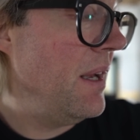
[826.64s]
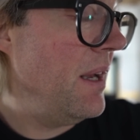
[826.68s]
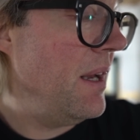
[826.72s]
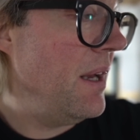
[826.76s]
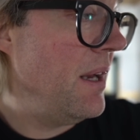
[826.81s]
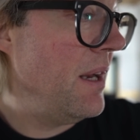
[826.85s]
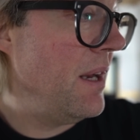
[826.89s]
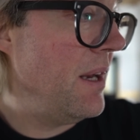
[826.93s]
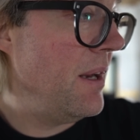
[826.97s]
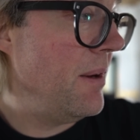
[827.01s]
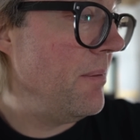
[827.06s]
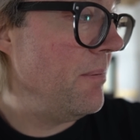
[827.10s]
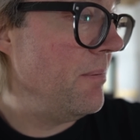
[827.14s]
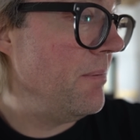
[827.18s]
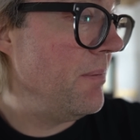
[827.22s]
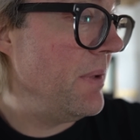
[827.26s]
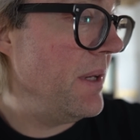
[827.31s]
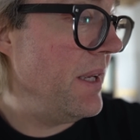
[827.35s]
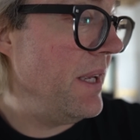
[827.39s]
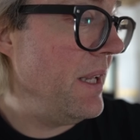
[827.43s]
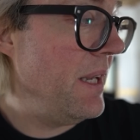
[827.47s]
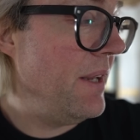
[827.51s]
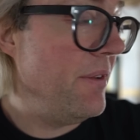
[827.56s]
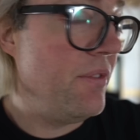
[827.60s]

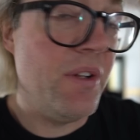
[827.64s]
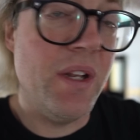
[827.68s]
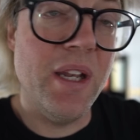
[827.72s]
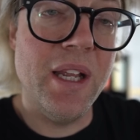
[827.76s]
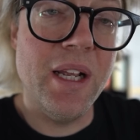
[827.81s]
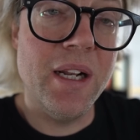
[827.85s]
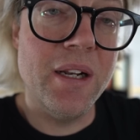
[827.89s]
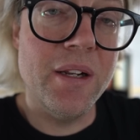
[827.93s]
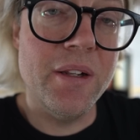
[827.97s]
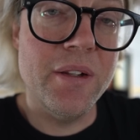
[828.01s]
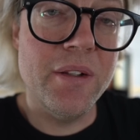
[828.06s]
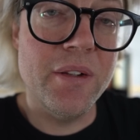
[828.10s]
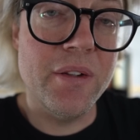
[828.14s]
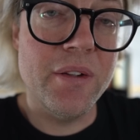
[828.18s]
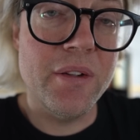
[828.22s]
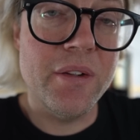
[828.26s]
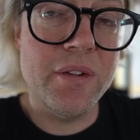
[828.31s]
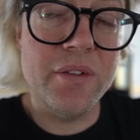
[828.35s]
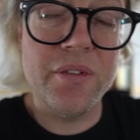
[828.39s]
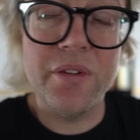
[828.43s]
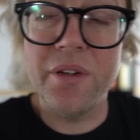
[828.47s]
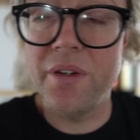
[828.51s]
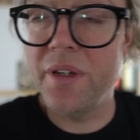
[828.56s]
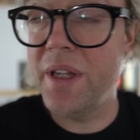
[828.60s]
But he lives in England,
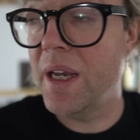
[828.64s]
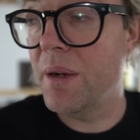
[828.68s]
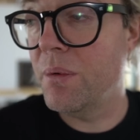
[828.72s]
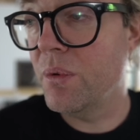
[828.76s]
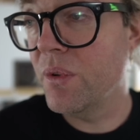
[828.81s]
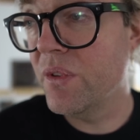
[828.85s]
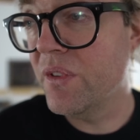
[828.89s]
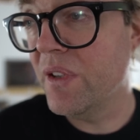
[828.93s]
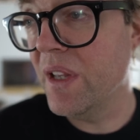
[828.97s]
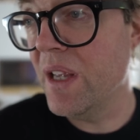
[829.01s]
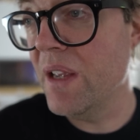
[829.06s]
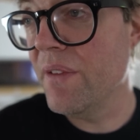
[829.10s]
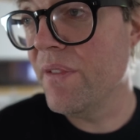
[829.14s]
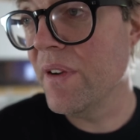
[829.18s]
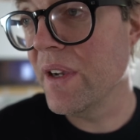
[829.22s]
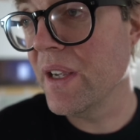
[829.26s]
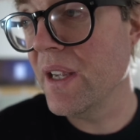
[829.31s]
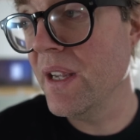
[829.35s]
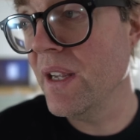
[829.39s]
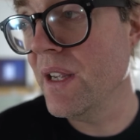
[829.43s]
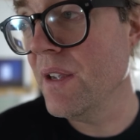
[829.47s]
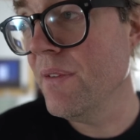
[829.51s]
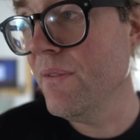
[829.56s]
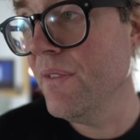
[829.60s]
so yeah, we'll see if I
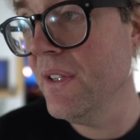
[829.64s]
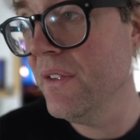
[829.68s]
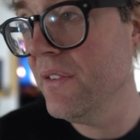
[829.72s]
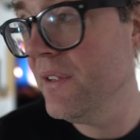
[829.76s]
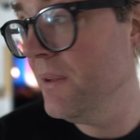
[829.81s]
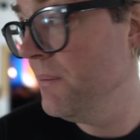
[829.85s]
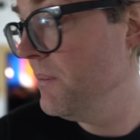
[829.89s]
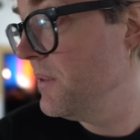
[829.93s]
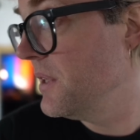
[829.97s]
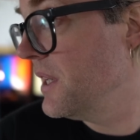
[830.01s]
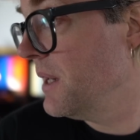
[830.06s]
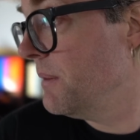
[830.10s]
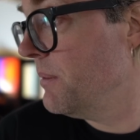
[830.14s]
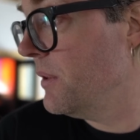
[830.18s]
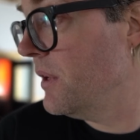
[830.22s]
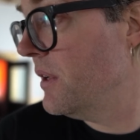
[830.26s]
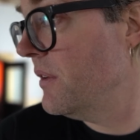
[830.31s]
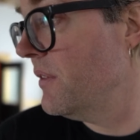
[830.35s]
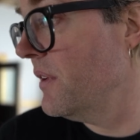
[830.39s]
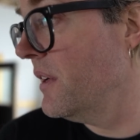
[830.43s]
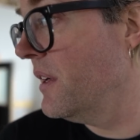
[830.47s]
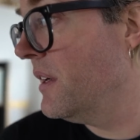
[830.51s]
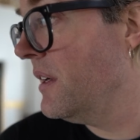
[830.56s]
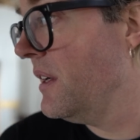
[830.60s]
can convince him to come
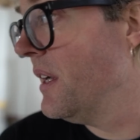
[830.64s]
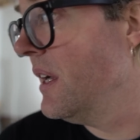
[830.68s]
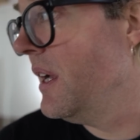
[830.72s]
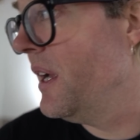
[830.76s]
over.